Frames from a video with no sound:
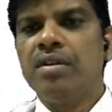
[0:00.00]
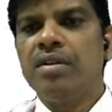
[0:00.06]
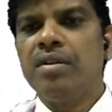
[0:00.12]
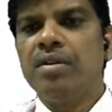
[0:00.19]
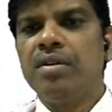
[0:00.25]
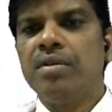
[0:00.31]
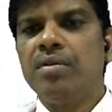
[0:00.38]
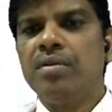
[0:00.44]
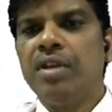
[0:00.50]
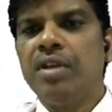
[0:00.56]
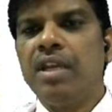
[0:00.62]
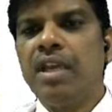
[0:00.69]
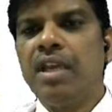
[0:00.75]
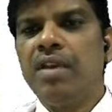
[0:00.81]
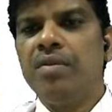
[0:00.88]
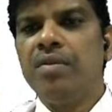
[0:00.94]
to
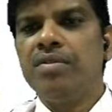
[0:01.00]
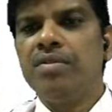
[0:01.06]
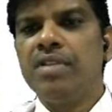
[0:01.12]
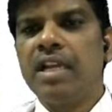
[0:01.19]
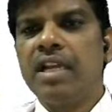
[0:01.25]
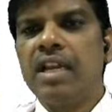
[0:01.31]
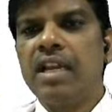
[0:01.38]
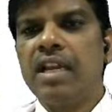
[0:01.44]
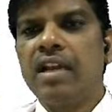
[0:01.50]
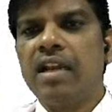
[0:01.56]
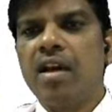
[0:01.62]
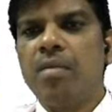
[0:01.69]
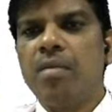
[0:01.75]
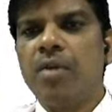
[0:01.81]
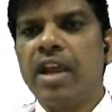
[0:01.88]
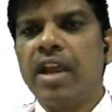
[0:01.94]
give secondary
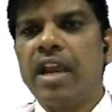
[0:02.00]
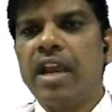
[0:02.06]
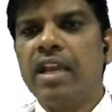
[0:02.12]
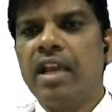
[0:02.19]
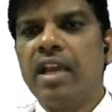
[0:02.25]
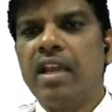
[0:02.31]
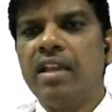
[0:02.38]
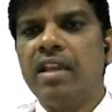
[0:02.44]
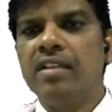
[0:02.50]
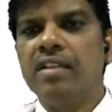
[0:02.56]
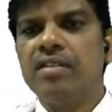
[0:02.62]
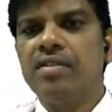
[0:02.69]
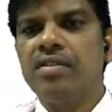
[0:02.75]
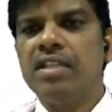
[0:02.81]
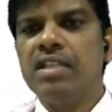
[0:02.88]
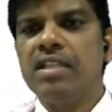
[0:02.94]
carbocation. So
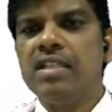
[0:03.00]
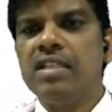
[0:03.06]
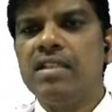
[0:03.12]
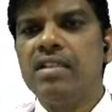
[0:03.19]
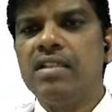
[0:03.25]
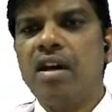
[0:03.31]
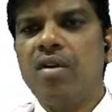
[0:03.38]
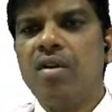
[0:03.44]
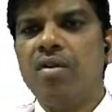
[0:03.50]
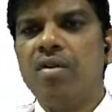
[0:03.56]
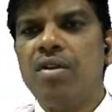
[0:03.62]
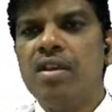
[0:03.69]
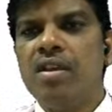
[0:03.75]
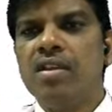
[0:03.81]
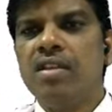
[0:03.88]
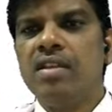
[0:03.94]
this is how
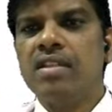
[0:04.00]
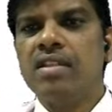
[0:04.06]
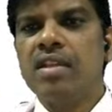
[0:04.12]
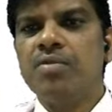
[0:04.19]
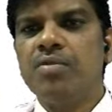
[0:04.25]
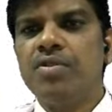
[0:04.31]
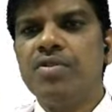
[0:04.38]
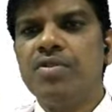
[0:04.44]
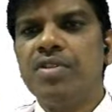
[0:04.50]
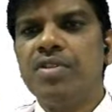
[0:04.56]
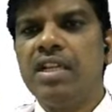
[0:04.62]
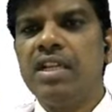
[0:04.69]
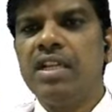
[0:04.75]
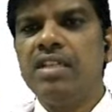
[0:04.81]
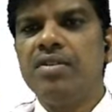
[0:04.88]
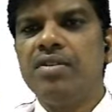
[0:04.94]
the substitution
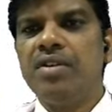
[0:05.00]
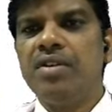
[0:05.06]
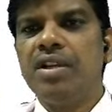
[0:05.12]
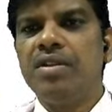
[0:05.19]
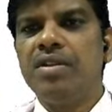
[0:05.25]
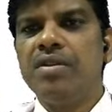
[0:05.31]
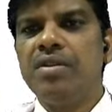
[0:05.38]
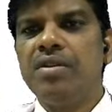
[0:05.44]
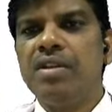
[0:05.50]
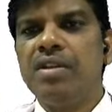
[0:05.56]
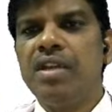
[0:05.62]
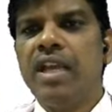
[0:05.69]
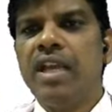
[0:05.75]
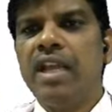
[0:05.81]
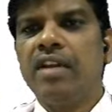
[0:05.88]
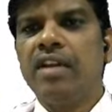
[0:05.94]
is going to,
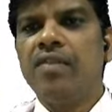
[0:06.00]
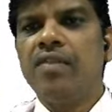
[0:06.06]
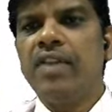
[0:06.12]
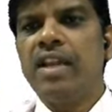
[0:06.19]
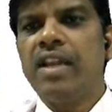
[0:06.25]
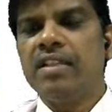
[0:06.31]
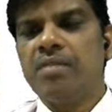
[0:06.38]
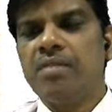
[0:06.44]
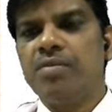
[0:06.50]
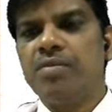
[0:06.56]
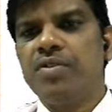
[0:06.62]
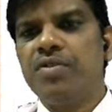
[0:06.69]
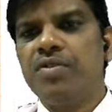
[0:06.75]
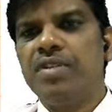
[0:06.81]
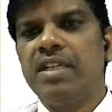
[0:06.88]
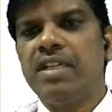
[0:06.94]
electrophilic
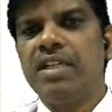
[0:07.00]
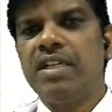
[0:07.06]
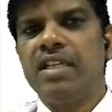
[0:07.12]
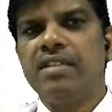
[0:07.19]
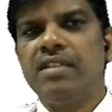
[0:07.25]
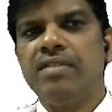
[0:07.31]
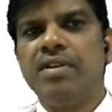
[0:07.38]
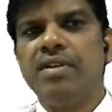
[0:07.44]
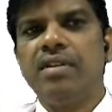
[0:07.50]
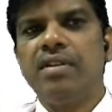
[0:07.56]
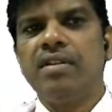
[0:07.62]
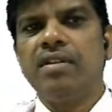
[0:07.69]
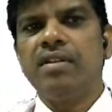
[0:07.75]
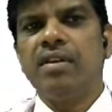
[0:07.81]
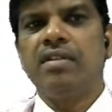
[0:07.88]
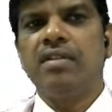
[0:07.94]
substitution is going,
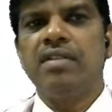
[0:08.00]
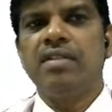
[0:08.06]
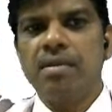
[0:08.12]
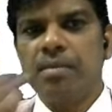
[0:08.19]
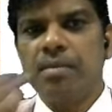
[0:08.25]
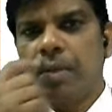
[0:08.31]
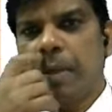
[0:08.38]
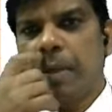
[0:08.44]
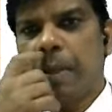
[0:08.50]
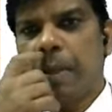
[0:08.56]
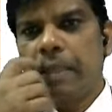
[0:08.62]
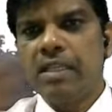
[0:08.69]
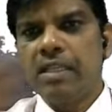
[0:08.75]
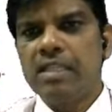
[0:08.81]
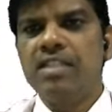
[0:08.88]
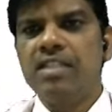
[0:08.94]

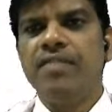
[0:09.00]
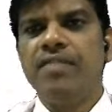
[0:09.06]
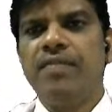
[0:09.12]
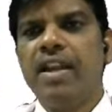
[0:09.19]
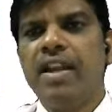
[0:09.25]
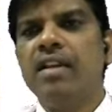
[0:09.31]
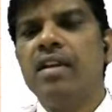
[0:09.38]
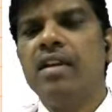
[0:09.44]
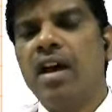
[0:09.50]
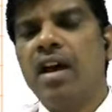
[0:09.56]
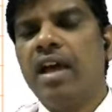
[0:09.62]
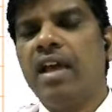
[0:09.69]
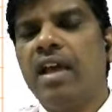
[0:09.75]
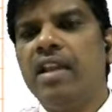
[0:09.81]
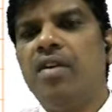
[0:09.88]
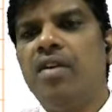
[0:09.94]
this is different
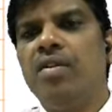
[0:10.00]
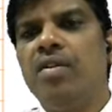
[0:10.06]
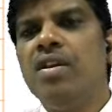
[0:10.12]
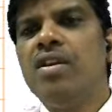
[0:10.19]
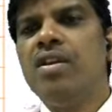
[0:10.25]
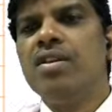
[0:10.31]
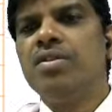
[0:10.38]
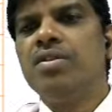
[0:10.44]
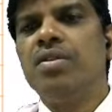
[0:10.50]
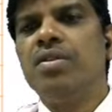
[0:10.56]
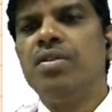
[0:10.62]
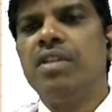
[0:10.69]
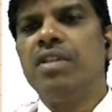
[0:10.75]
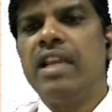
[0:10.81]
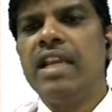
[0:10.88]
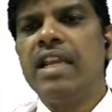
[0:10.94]
anyhow. So
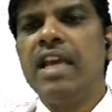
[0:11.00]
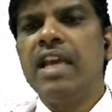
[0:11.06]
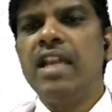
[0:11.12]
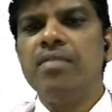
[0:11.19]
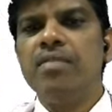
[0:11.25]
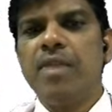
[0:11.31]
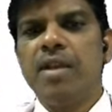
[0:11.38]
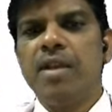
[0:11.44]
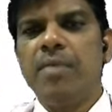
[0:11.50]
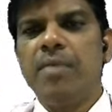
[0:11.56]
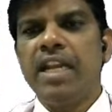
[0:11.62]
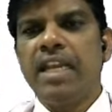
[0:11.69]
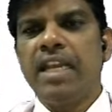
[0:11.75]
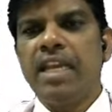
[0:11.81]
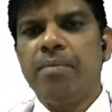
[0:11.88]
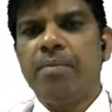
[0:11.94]
the rearrangement may
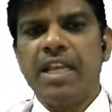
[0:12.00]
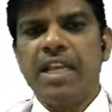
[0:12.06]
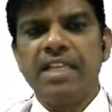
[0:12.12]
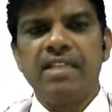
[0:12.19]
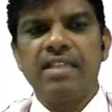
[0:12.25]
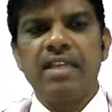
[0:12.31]
take place,